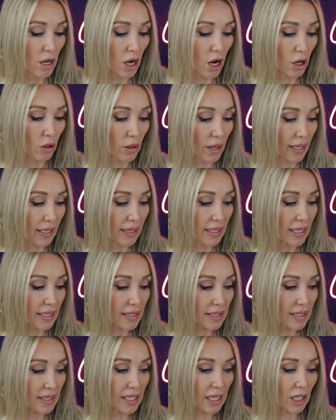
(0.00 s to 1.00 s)
All right,
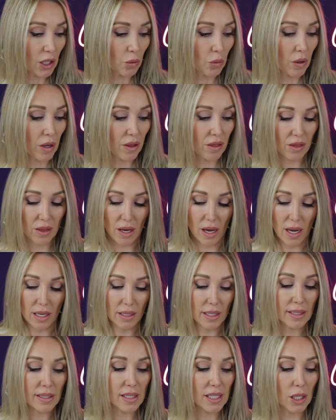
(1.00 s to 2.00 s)
let's stick with uh,
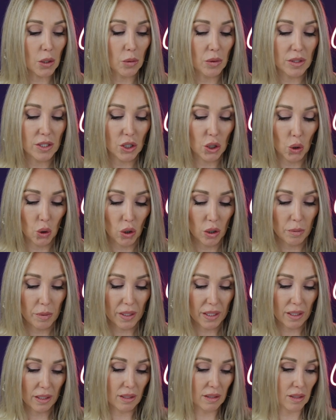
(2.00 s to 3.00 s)
let's stick with Dior
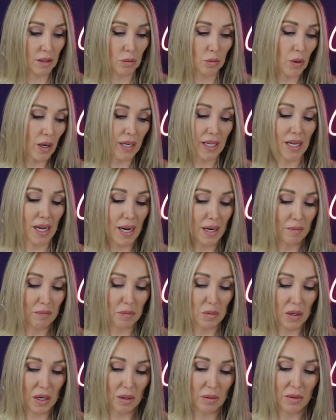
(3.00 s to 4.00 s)
because why not?
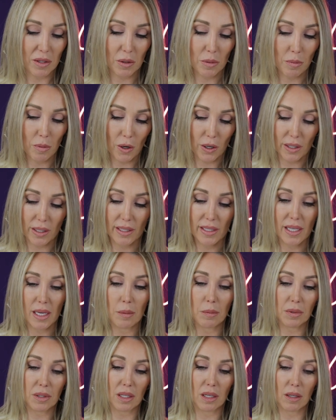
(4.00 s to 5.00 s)
Why their marketing
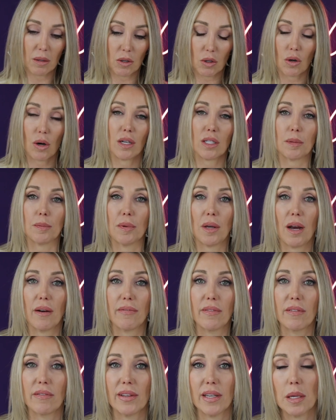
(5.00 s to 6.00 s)
team's gonna cross me
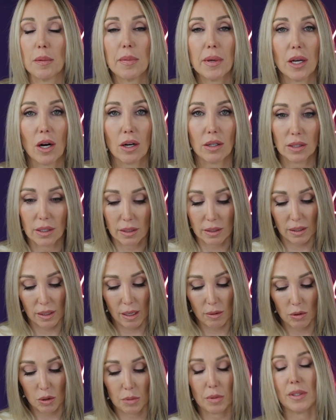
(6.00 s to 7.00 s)
off of any PR list that
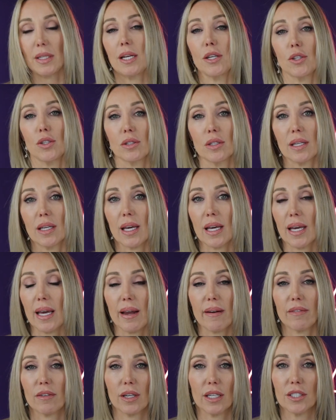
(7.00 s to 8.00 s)
I was potentially
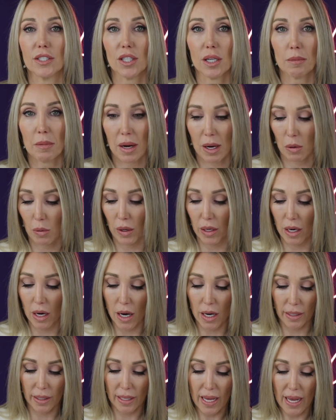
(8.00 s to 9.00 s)
ever inching my way
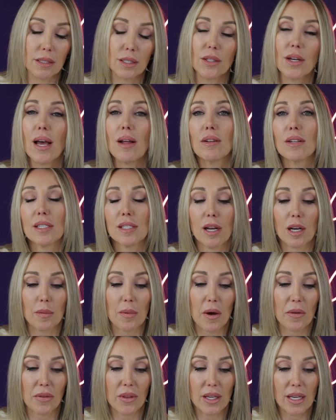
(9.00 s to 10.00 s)
on. So now let's talk
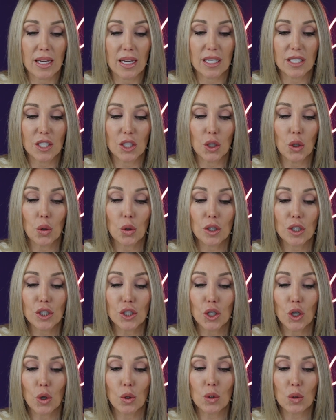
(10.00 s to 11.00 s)
about the
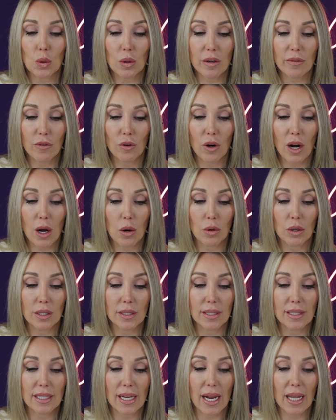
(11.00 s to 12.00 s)
Diorshow 24 Hour
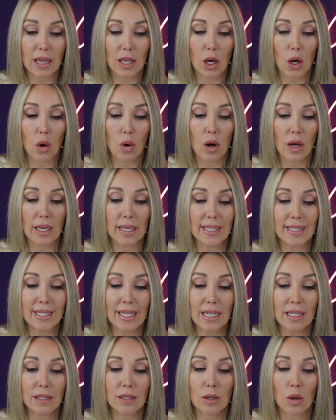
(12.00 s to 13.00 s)
Stylo
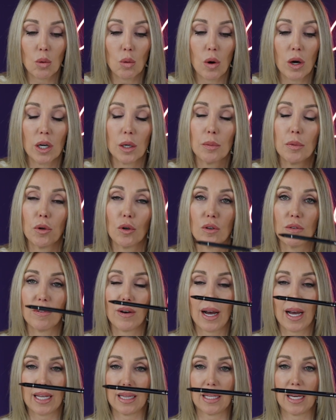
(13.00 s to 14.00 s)
Intense Waterproof
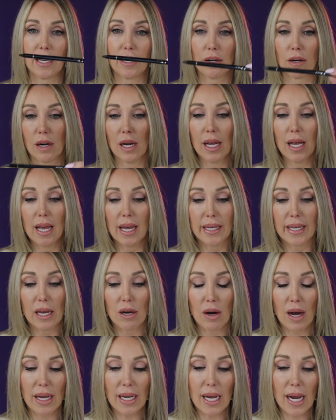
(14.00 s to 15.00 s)
Eyeliner. Now
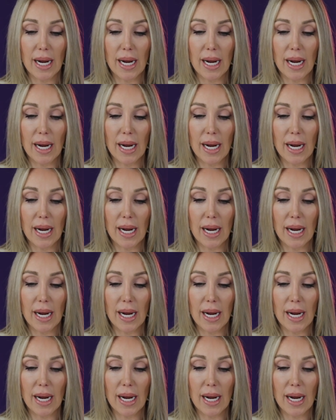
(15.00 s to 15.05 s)
I